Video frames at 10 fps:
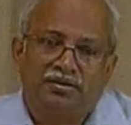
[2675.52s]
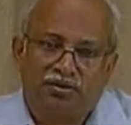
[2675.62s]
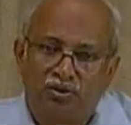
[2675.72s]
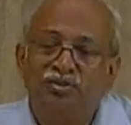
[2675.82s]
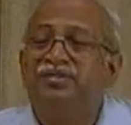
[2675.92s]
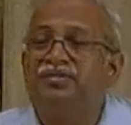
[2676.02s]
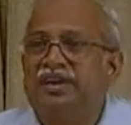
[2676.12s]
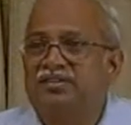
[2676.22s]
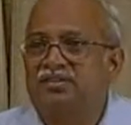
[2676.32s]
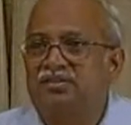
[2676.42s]
two
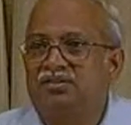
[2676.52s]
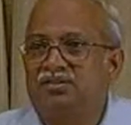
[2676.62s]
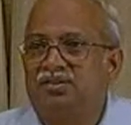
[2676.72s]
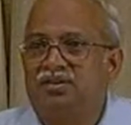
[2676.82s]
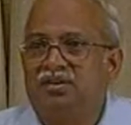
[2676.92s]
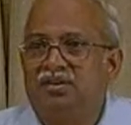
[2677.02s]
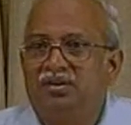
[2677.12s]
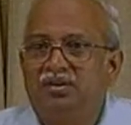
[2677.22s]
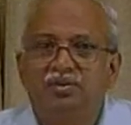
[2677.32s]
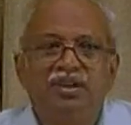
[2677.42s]
effects,
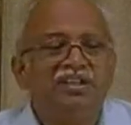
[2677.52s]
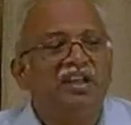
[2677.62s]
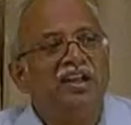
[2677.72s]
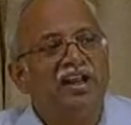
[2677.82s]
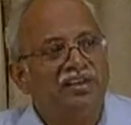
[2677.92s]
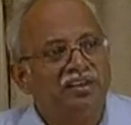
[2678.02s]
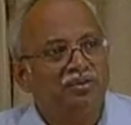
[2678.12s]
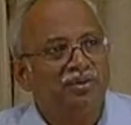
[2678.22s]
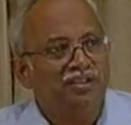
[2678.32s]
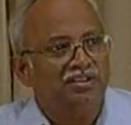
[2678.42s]
when they are added
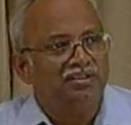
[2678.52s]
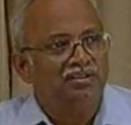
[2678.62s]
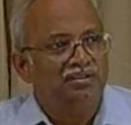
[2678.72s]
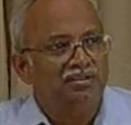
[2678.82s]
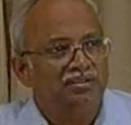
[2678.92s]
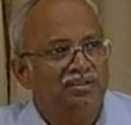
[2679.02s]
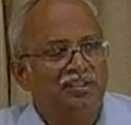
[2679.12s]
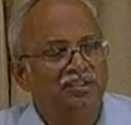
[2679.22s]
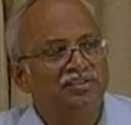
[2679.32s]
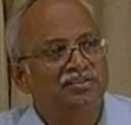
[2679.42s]
together, that
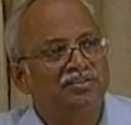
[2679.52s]
is,